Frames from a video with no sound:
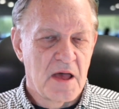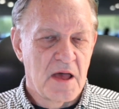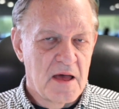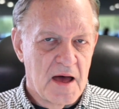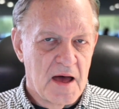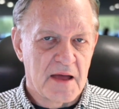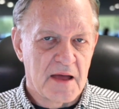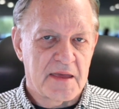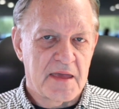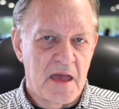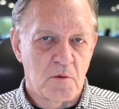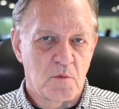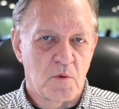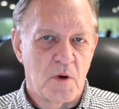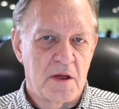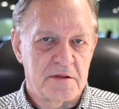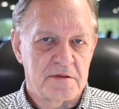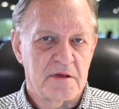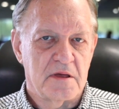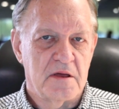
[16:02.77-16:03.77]
I can't
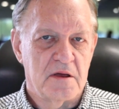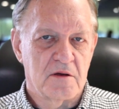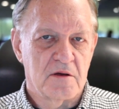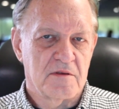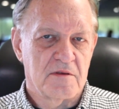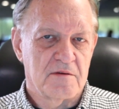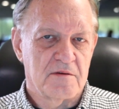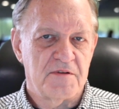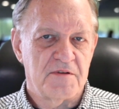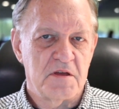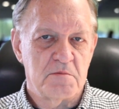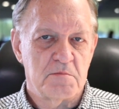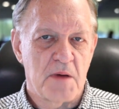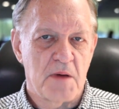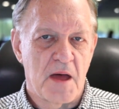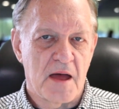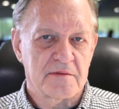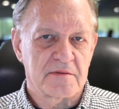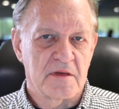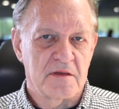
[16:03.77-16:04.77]
wait to hear the
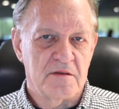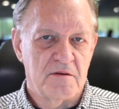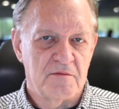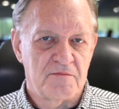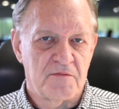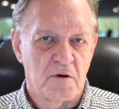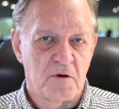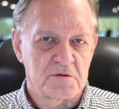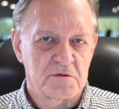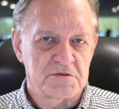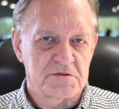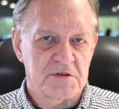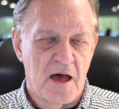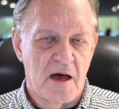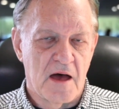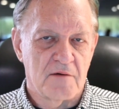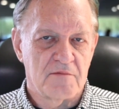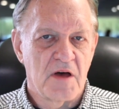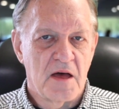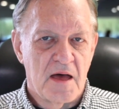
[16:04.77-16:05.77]
feedback that you folks
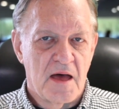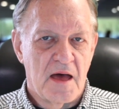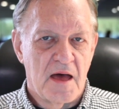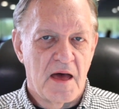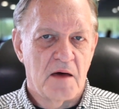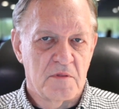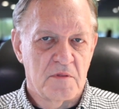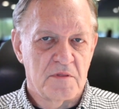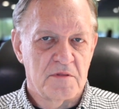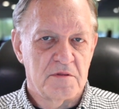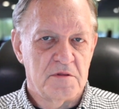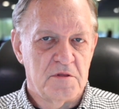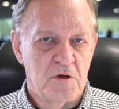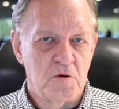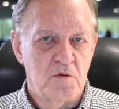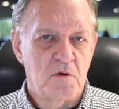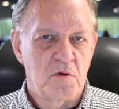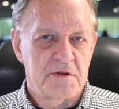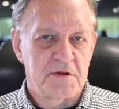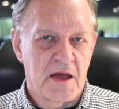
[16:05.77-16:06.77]
have and
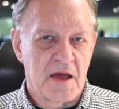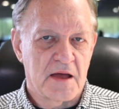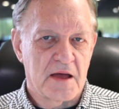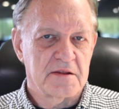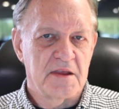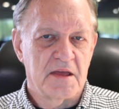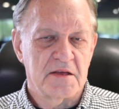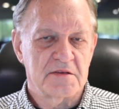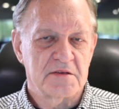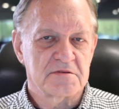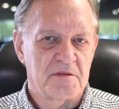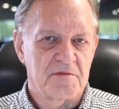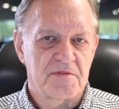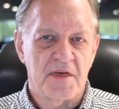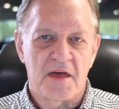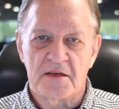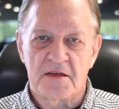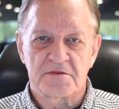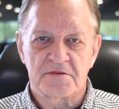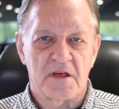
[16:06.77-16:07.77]
new techniques and
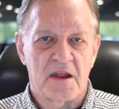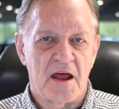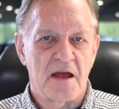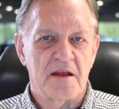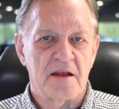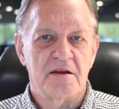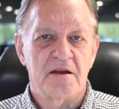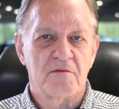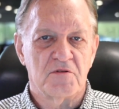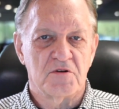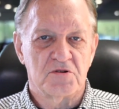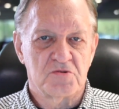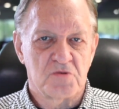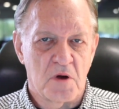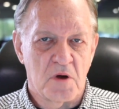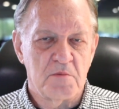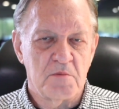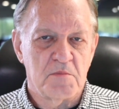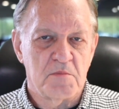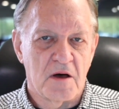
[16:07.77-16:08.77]
things that I never
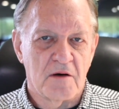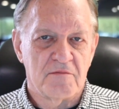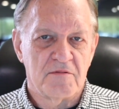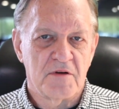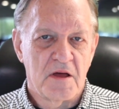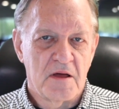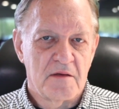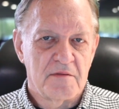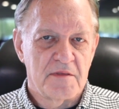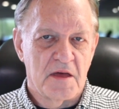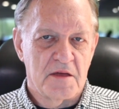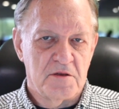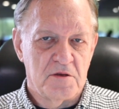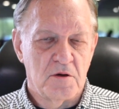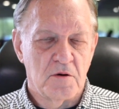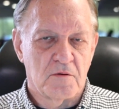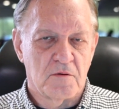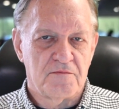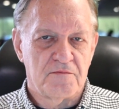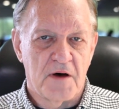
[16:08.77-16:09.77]
dreamed of that
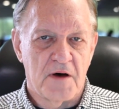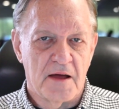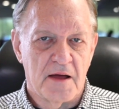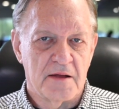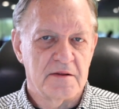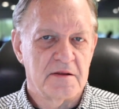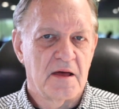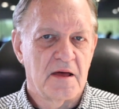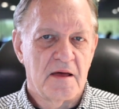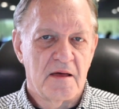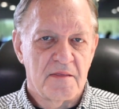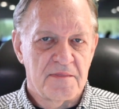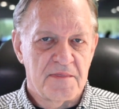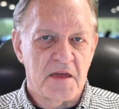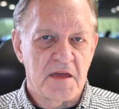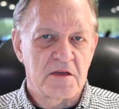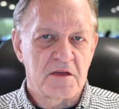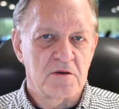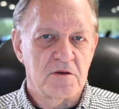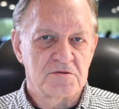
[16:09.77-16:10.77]
you'll find.
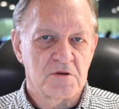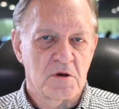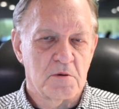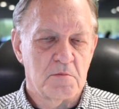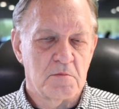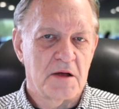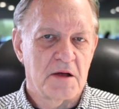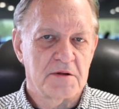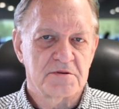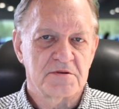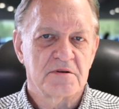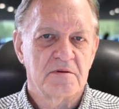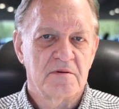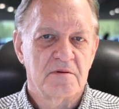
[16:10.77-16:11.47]
Thank you so much.